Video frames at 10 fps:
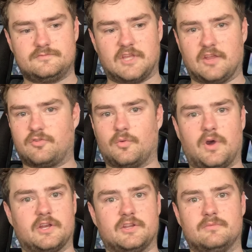Thanks for
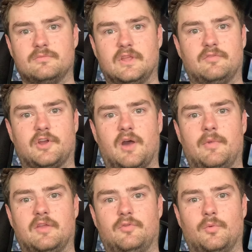watching. Leave a
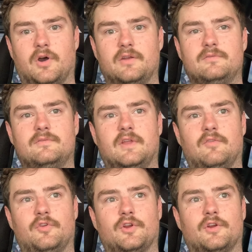comment if you want.
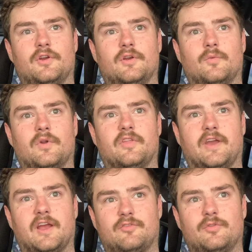If you're one of the
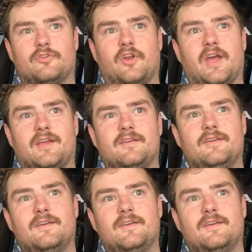guys from the track,